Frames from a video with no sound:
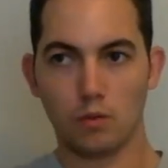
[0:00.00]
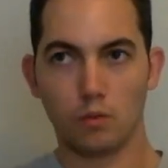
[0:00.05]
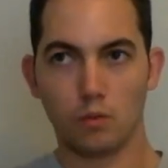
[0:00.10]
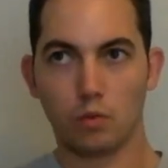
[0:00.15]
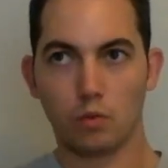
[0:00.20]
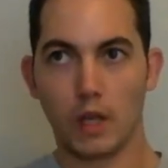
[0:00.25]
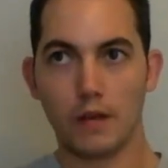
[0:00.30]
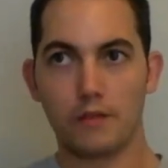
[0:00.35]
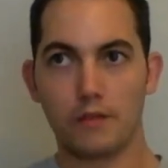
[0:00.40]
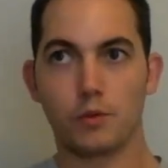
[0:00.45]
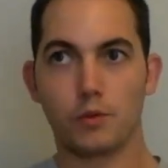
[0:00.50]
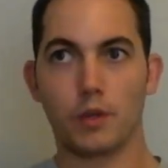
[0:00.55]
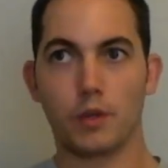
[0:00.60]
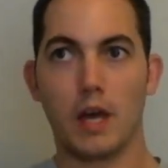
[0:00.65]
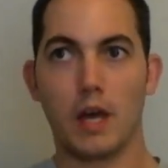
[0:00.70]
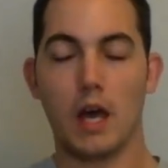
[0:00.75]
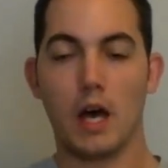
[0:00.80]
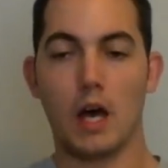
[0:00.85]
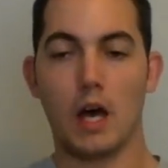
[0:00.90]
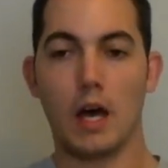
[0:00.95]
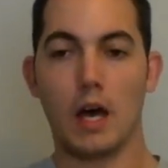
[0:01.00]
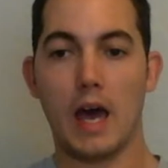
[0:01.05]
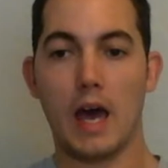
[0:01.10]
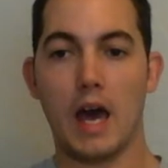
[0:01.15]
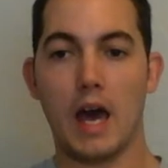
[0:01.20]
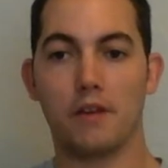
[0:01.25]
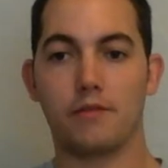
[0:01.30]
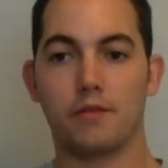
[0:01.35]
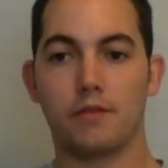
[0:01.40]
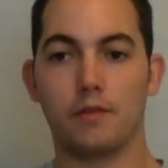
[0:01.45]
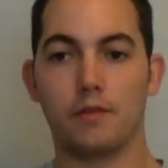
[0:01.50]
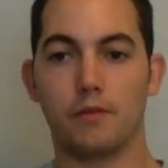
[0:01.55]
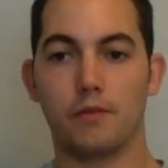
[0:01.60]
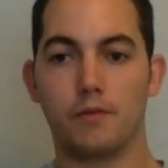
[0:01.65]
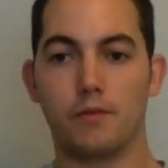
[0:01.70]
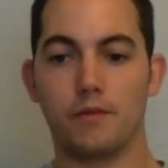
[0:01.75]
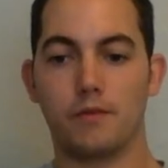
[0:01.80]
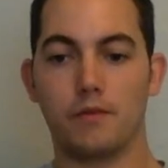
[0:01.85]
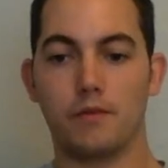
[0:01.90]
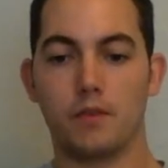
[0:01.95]
left with a half of
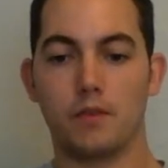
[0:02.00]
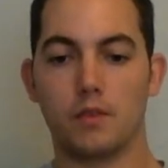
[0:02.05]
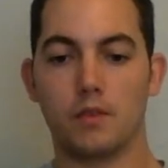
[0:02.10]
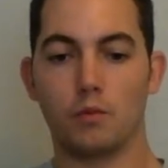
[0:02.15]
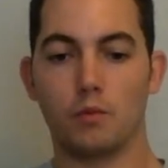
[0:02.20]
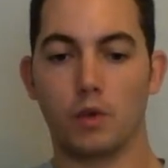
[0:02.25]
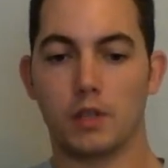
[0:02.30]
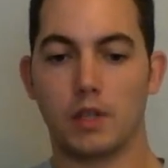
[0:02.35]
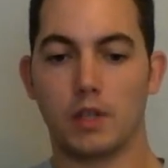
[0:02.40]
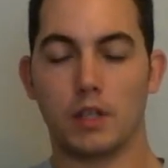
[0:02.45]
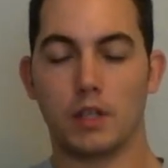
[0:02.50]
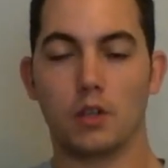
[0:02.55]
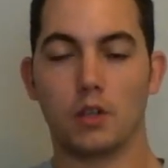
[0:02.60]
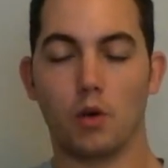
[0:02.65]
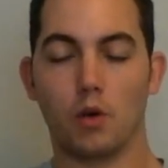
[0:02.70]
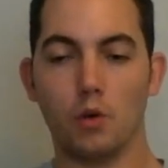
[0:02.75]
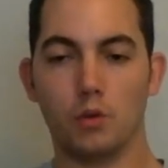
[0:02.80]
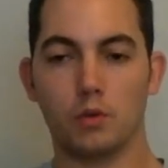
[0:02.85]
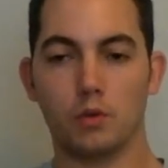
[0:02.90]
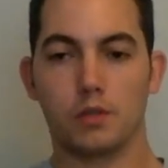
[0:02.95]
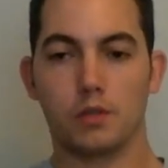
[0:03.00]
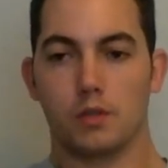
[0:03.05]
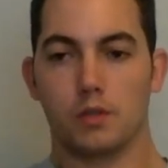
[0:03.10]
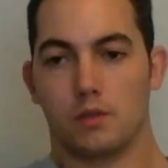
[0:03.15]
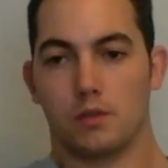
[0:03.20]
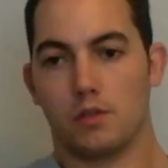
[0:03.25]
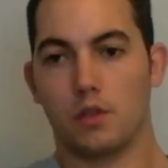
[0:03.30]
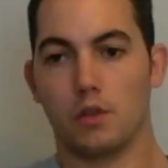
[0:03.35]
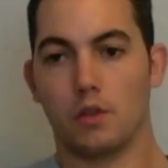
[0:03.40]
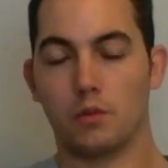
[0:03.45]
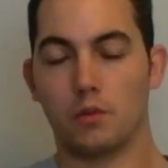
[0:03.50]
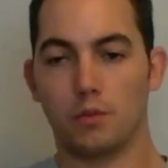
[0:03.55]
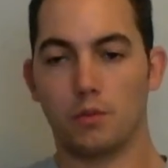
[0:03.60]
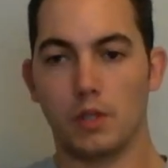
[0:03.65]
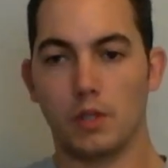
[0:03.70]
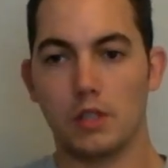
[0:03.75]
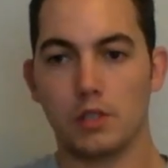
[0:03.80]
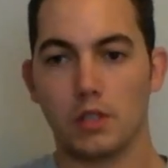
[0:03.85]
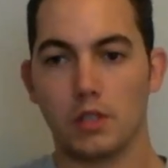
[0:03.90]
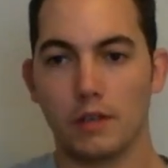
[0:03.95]
what they could hold. So
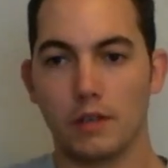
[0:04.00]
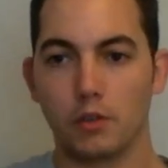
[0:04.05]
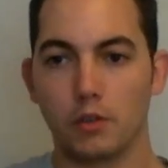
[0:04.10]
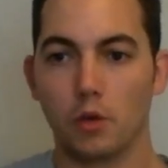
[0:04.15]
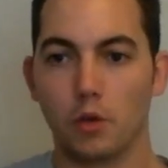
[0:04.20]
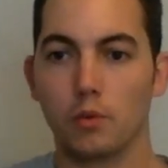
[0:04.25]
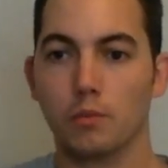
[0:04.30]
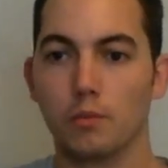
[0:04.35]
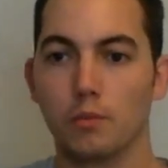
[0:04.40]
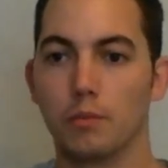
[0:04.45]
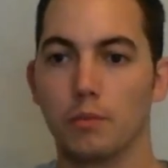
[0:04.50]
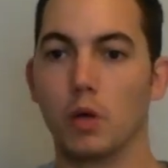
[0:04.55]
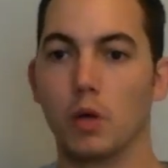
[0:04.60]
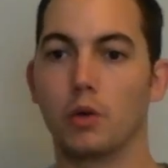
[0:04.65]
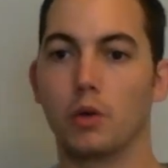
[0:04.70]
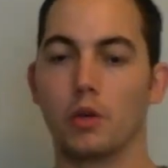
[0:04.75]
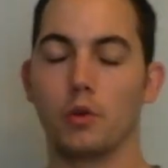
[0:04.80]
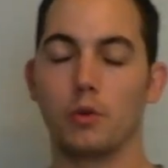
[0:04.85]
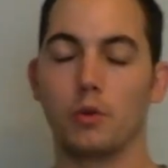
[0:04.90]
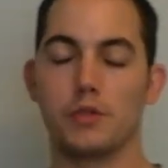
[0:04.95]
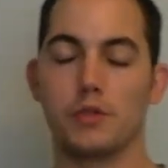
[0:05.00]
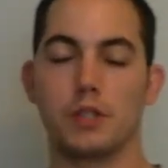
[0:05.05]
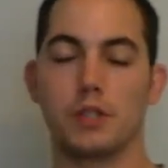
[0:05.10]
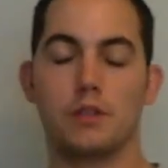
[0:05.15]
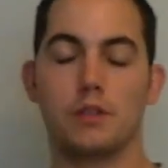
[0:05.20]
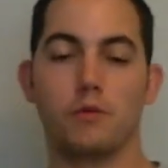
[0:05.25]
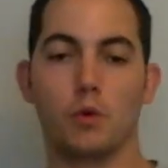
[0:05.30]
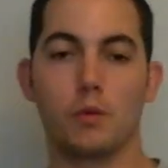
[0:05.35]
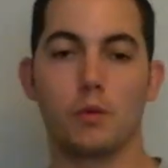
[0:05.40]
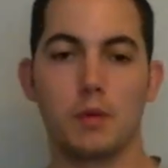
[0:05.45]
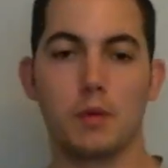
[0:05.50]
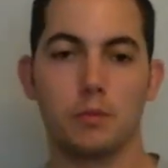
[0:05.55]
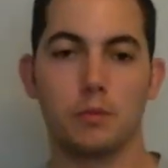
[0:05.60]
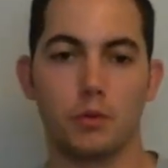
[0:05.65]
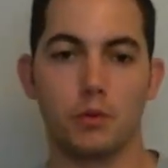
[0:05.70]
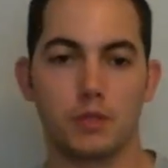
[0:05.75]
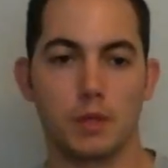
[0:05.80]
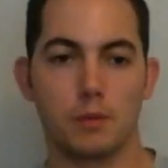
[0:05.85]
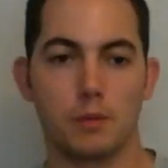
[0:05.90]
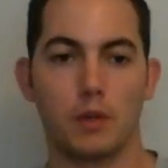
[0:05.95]
each lifeboat could hold 64
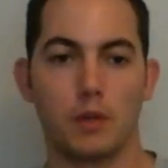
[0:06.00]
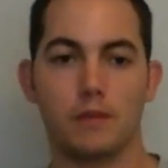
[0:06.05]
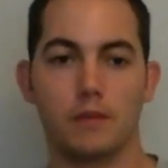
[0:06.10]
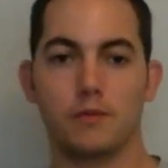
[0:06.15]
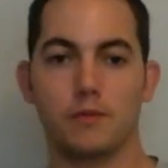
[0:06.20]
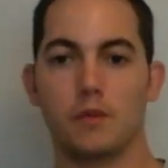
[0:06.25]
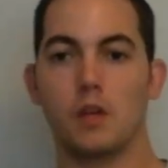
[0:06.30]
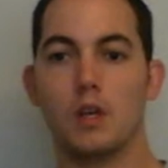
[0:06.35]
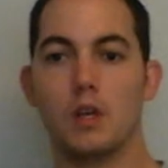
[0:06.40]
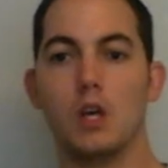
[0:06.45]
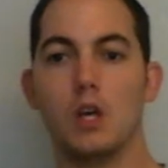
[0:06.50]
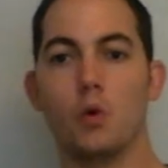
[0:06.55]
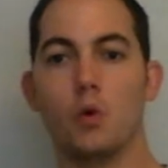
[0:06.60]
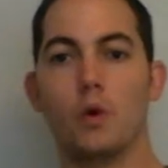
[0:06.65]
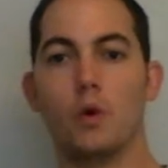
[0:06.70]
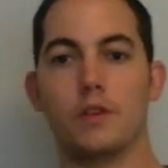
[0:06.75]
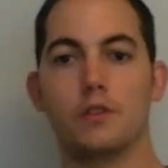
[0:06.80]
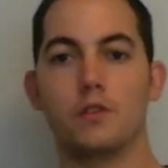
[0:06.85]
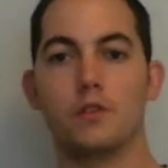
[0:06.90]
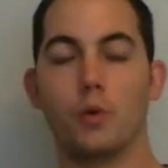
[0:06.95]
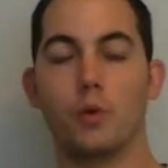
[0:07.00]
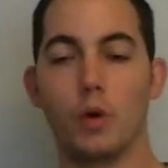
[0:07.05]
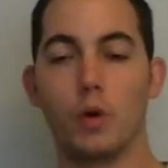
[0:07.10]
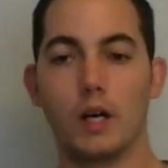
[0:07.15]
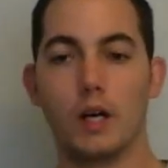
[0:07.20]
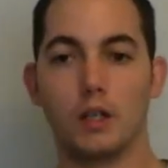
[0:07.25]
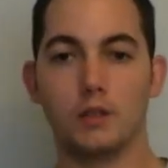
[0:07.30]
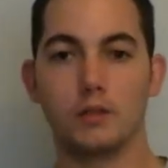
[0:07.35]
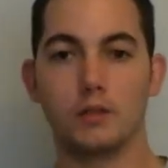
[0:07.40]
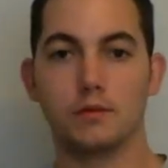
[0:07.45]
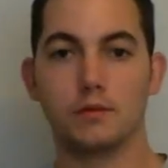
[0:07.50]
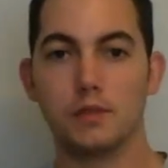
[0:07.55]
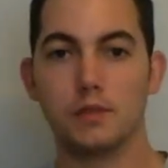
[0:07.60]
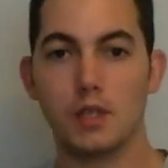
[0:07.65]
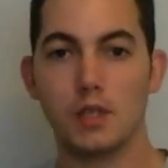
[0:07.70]
people, some left with 12.